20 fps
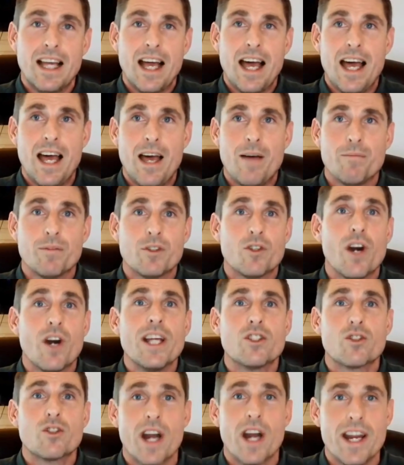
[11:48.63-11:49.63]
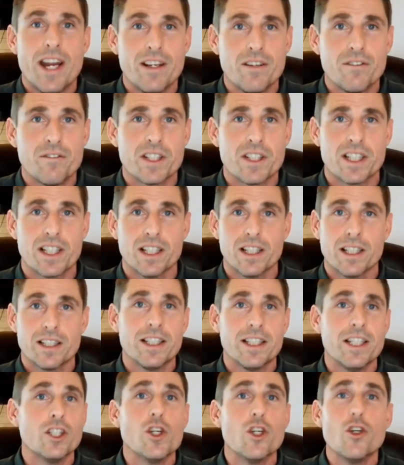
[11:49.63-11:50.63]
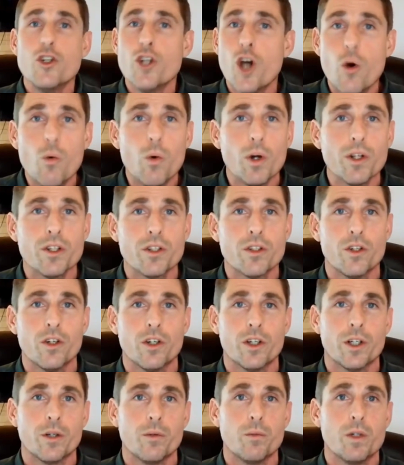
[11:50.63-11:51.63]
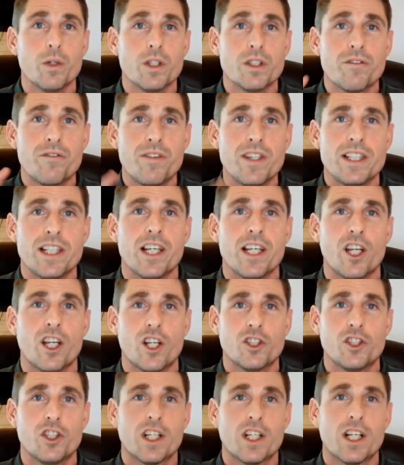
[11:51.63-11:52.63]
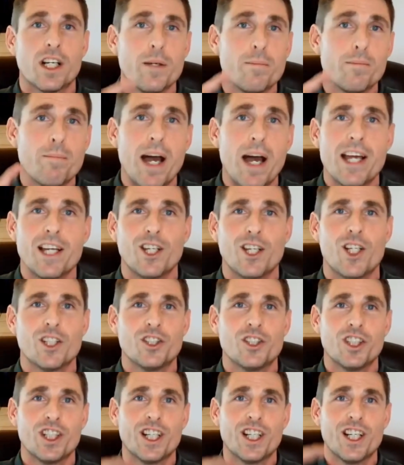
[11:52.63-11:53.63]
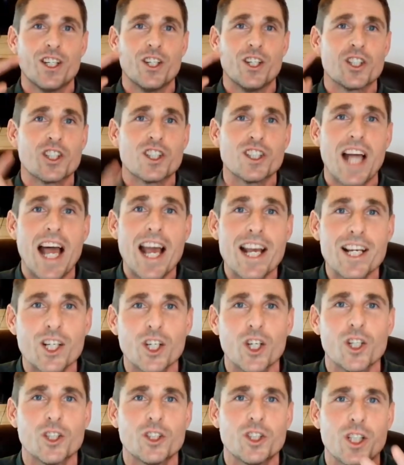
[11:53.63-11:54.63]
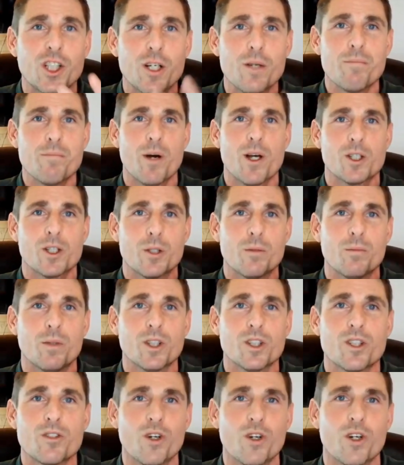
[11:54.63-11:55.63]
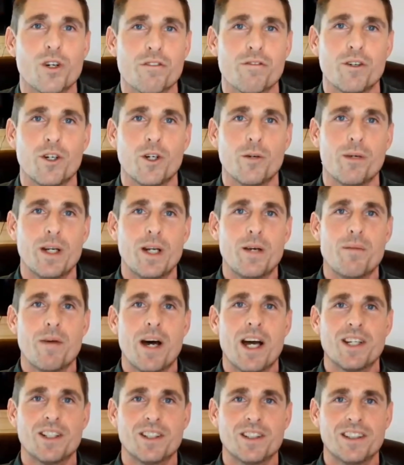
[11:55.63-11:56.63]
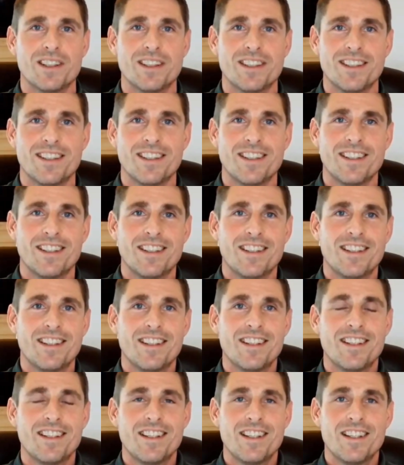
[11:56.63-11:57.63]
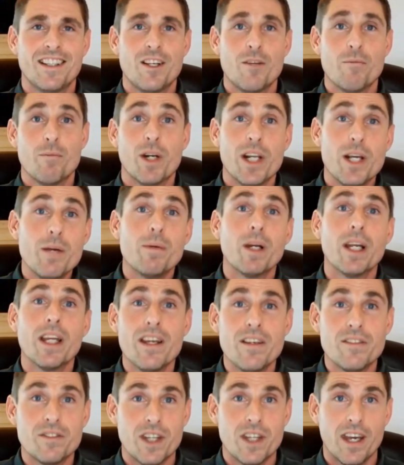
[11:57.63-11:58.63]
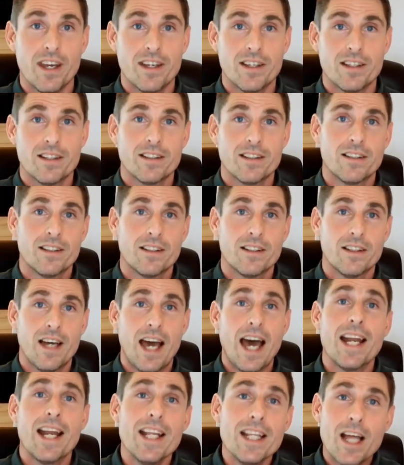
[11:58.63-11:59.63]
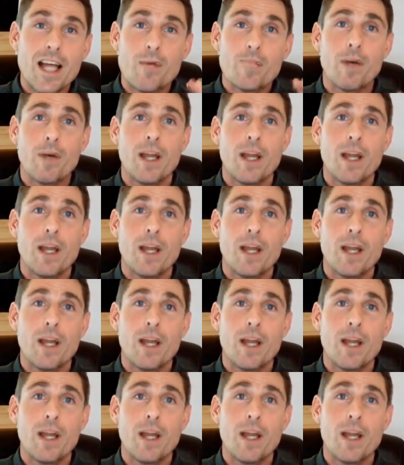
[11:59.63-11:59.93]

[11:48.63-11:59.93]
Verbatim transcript: Um, great training facilities, no one thought it was physiologically, biologically or psychologically possible to run a four-minute mile. But he believed it. And in that